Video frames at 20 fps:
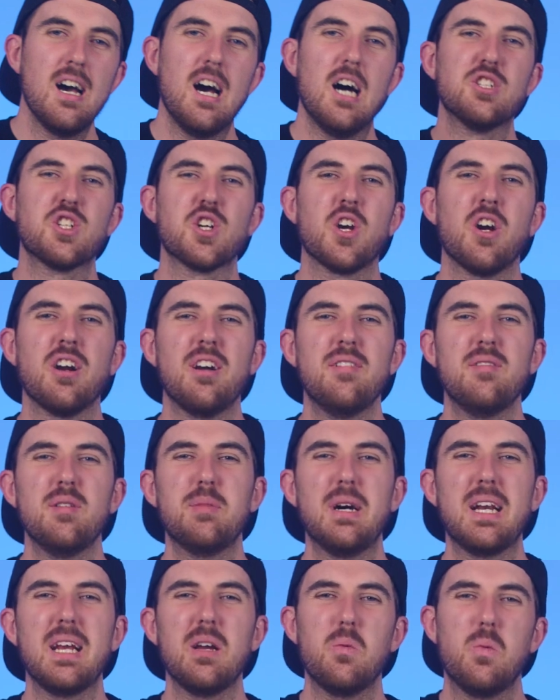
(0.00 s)
How's it going,
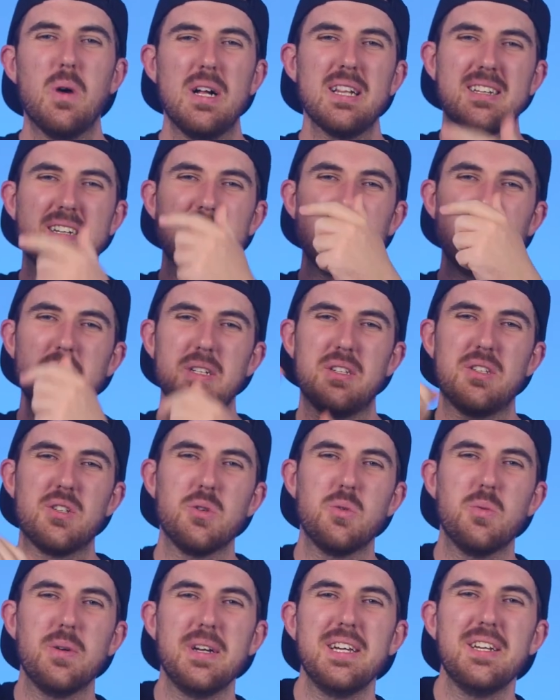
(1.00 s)
everybody? Welcome
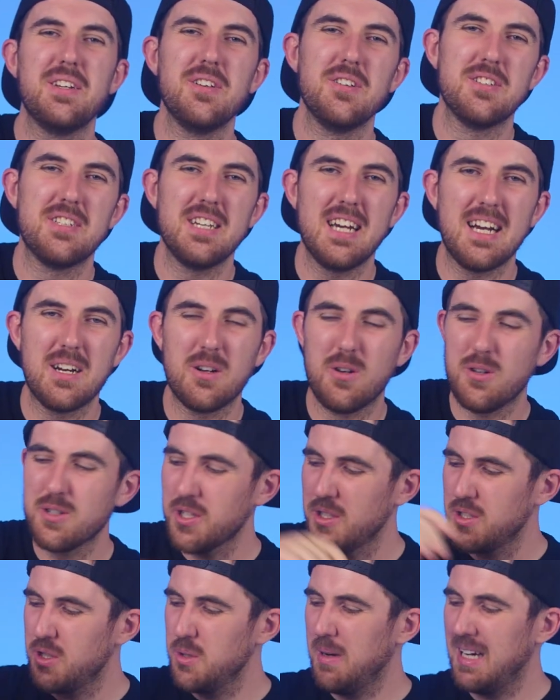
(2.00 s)
to We Do Tech and
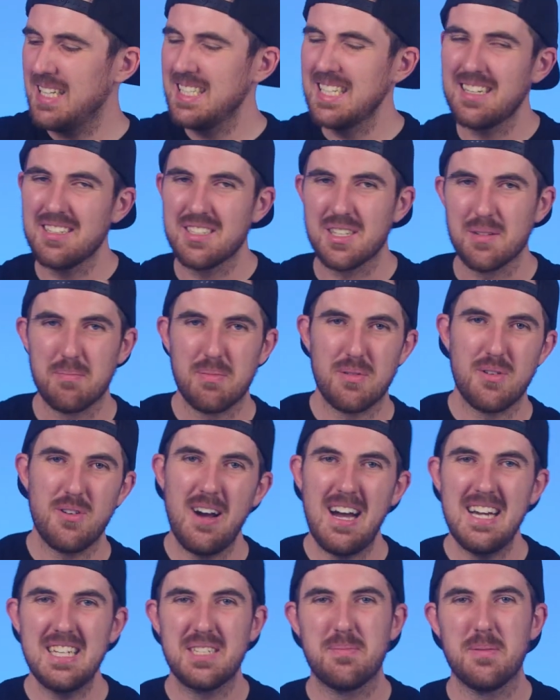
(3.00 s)
also to my little
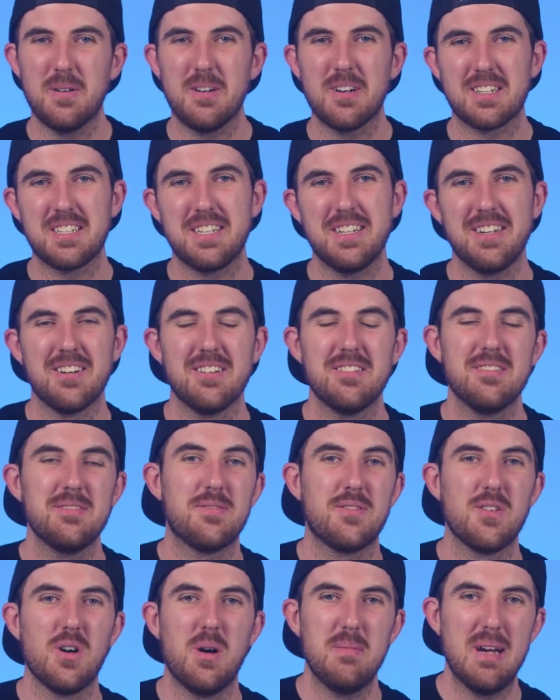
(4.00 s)
surprise box here
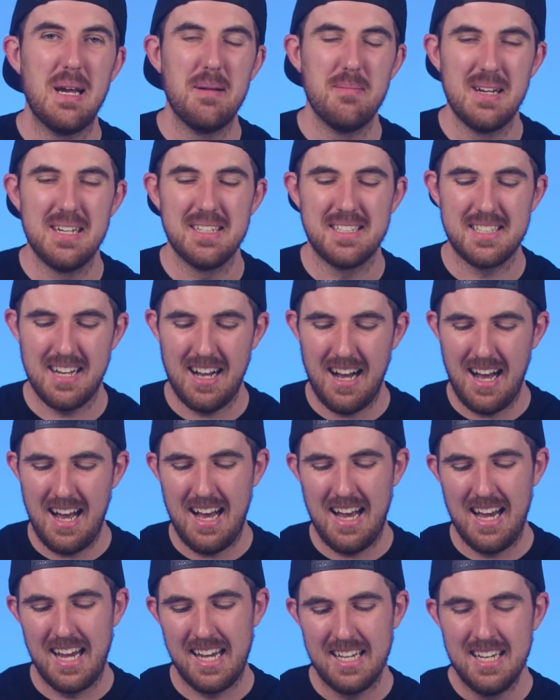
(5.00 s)
from
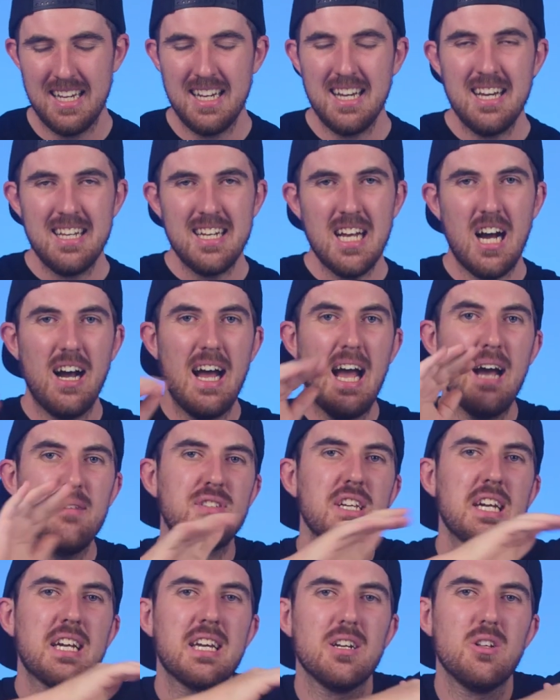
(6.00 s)
MSI. Now, I
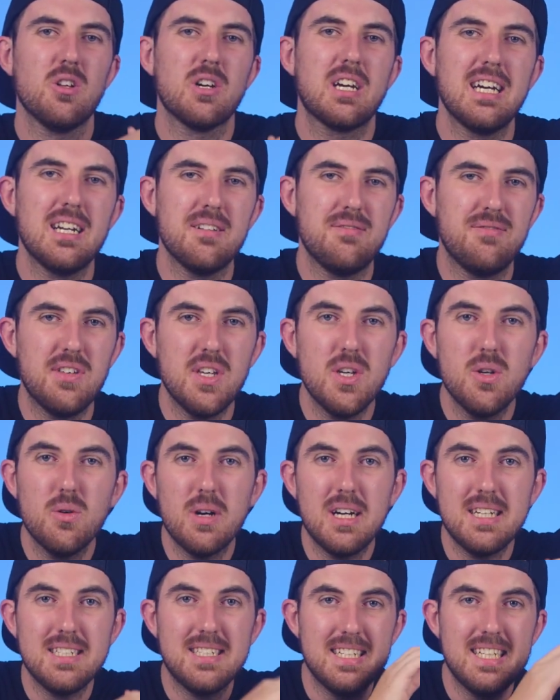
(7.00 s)
have taken a look at a few
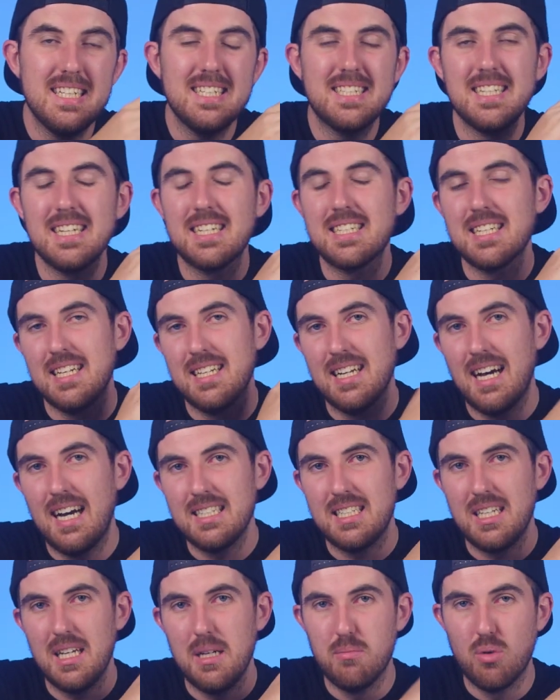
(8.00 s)

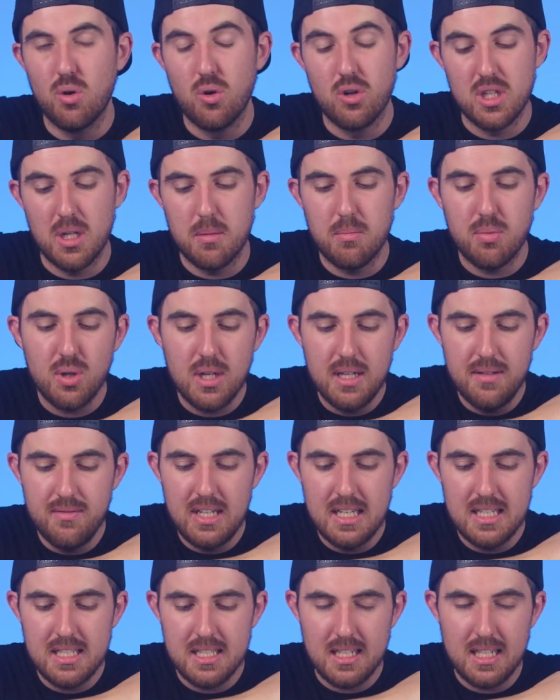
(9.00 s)
Z690 boards
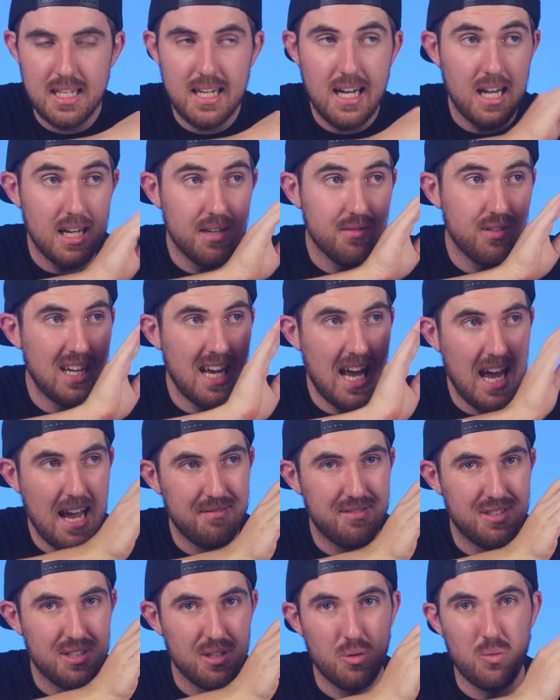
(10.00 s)
previously. I even
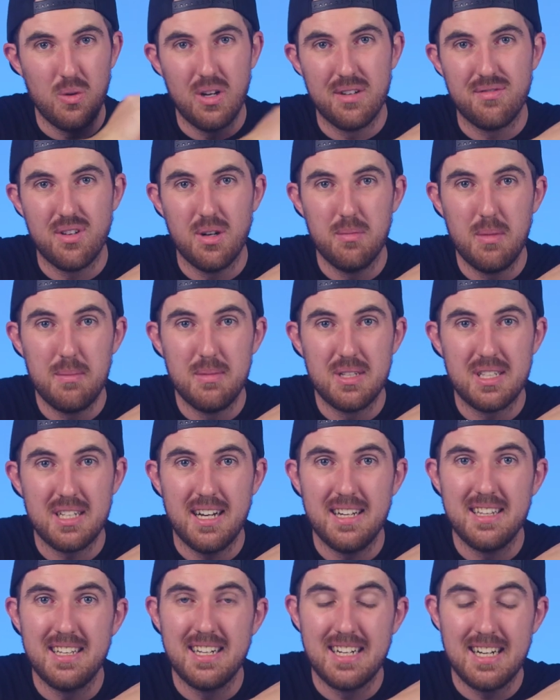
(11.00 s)
have still one from
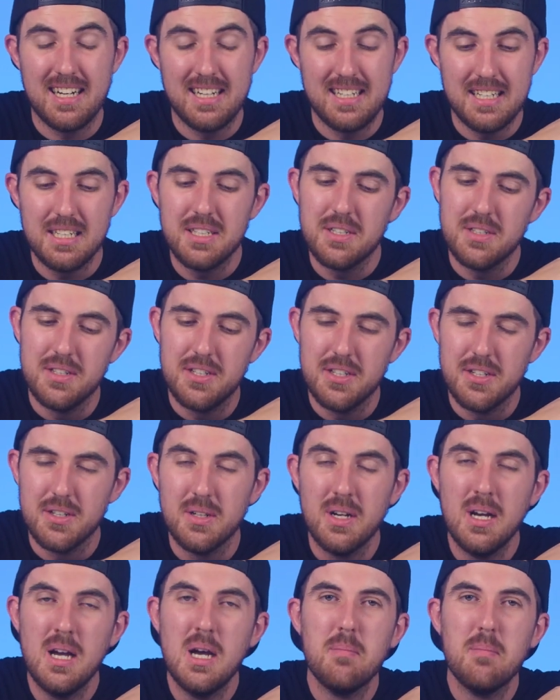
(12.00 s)
MSI that I need to do,